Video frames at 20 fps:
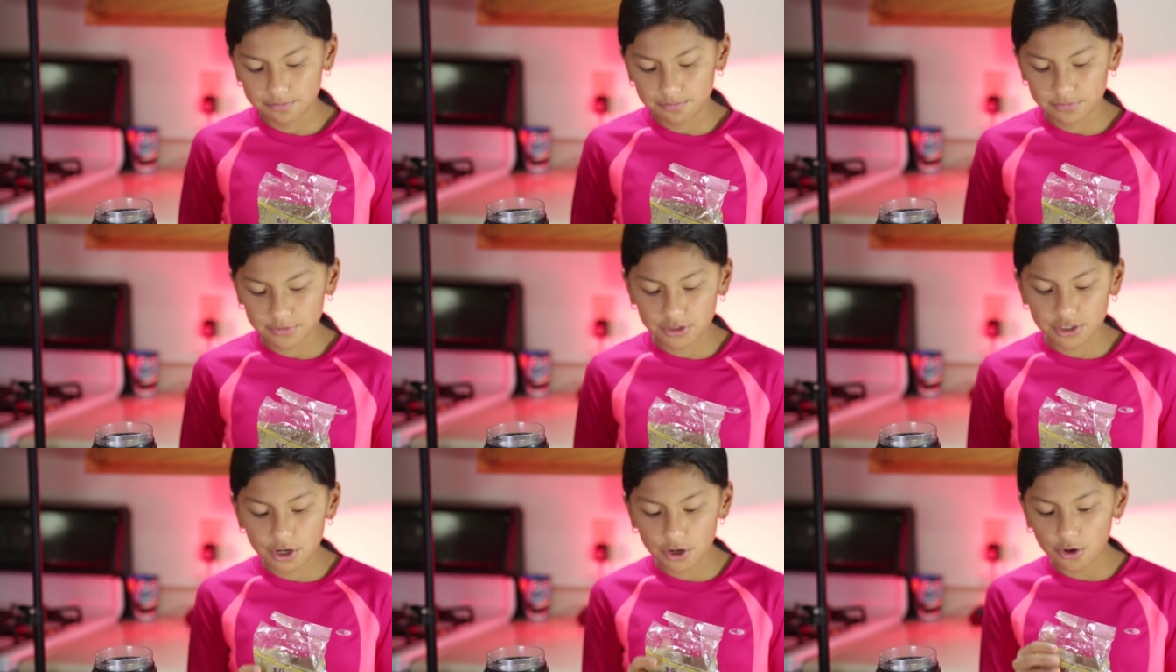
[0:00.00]

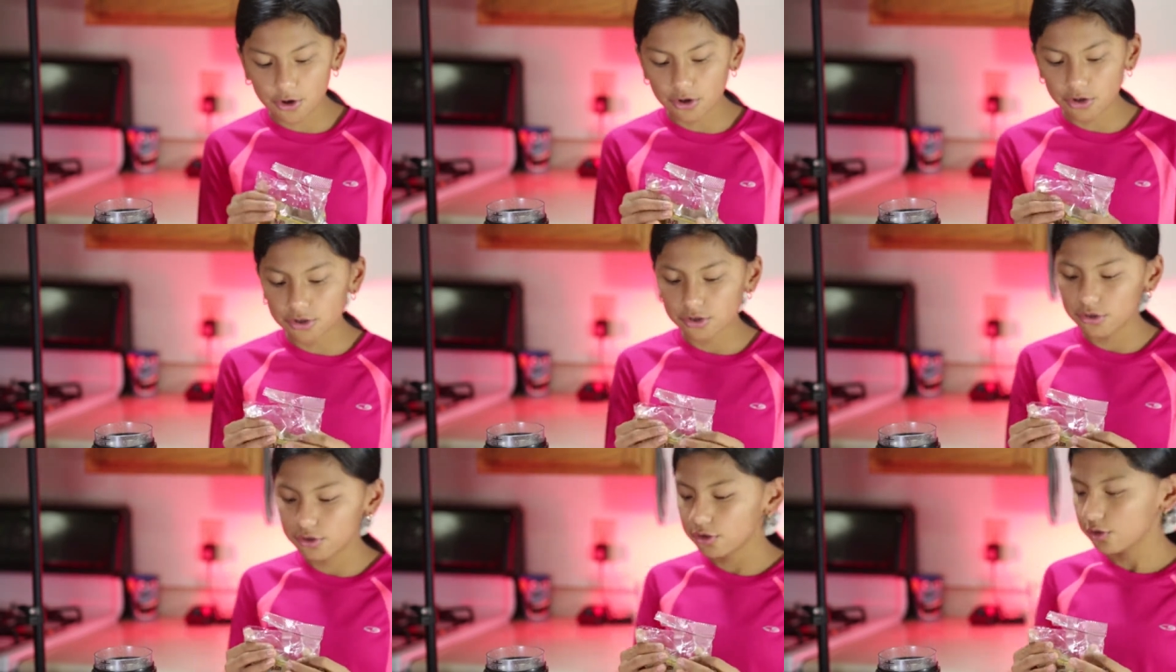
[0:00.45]
So
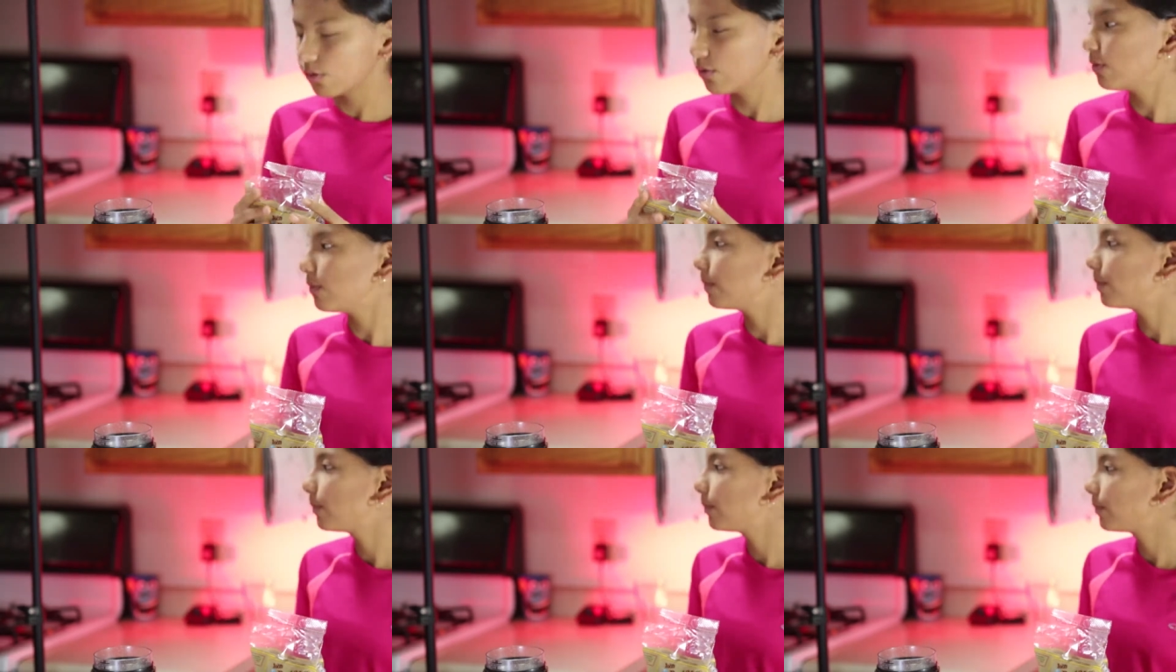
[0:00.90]
all you
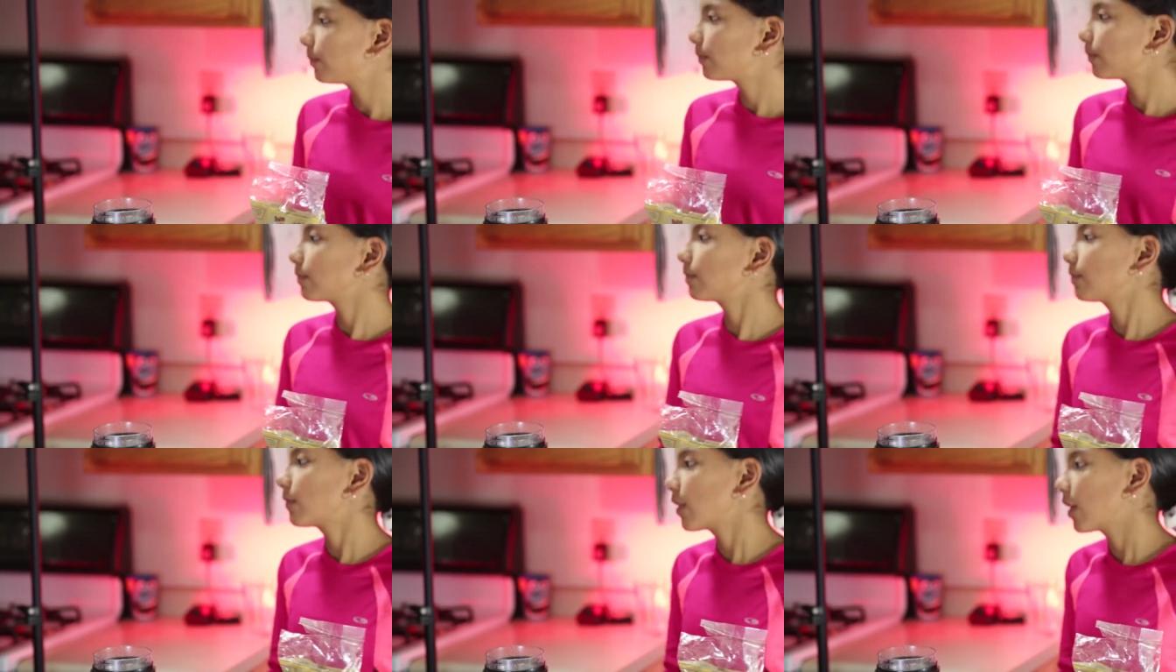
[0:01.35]
do,
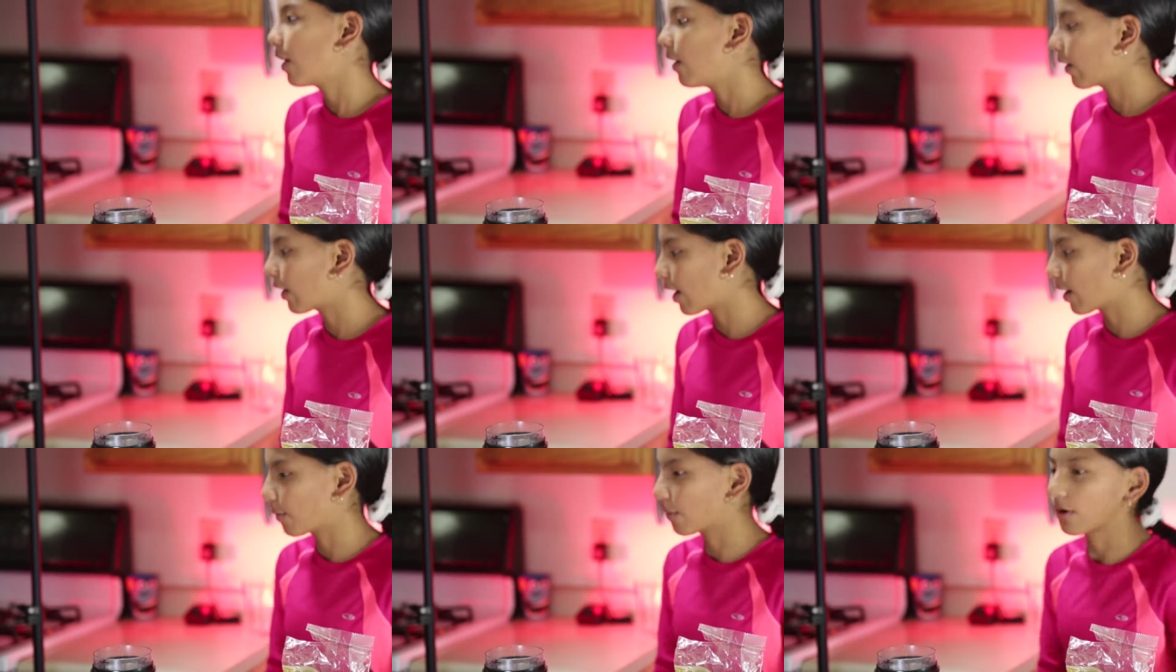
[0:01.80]

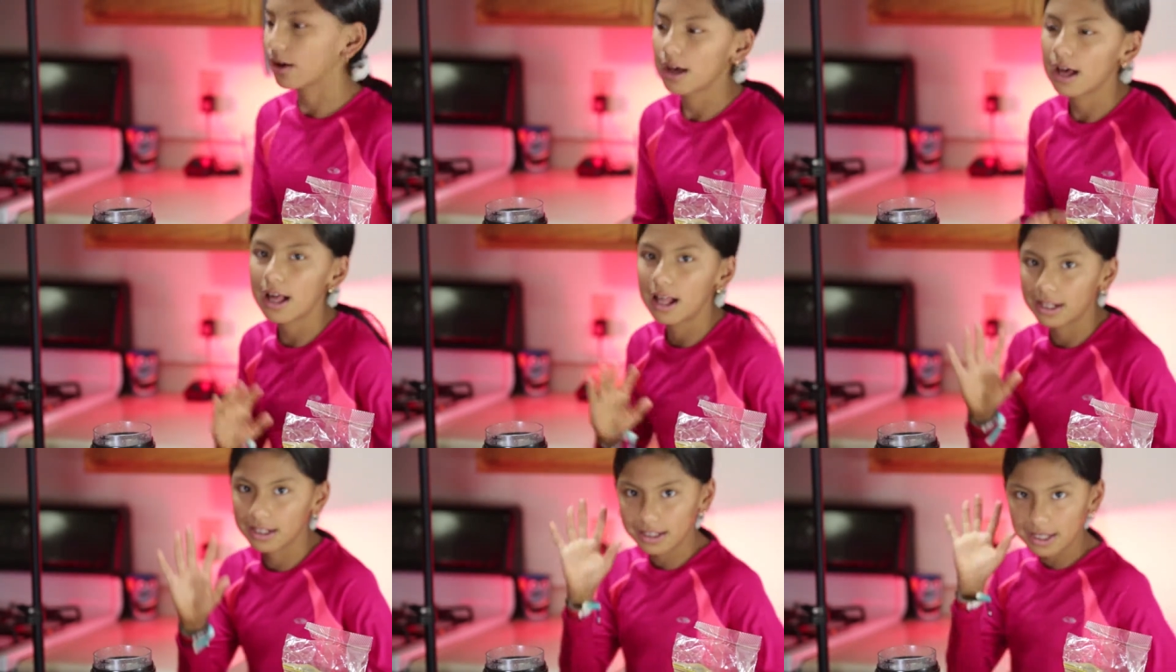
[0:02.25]
okay,
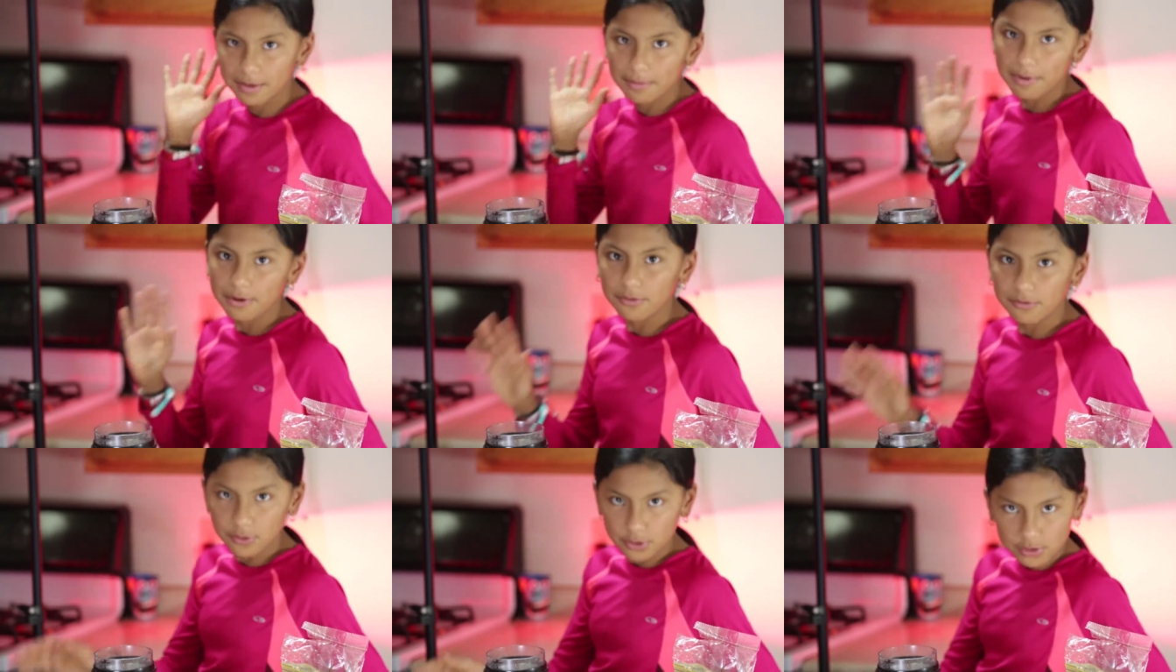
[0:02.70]
I'll get
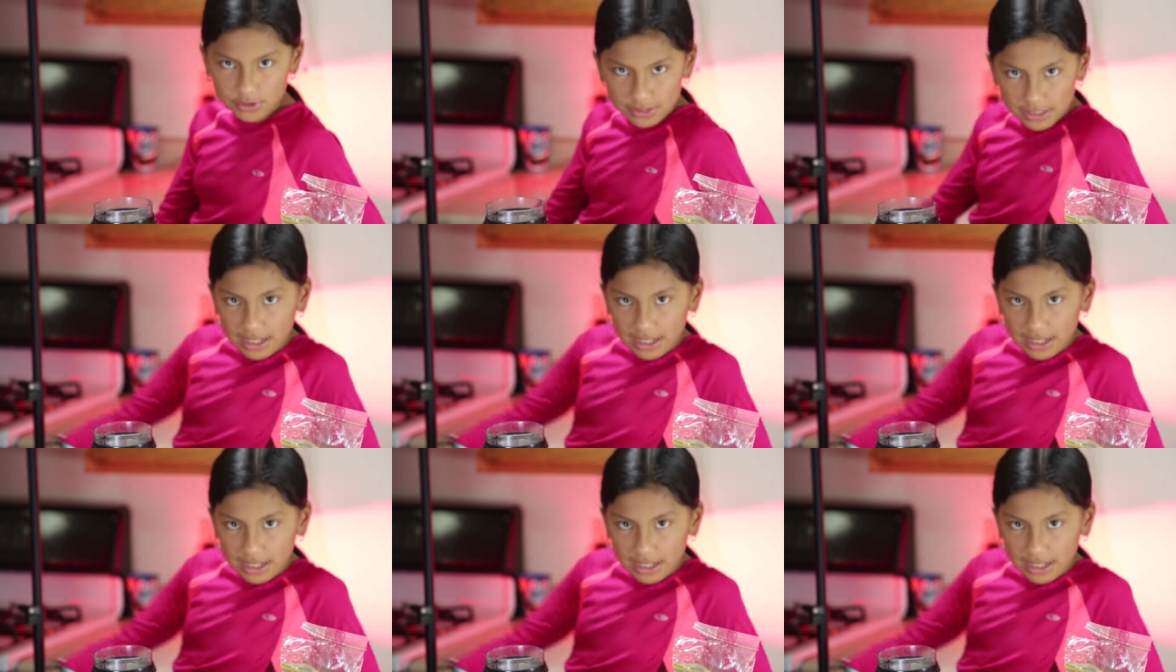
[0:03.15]
my fruit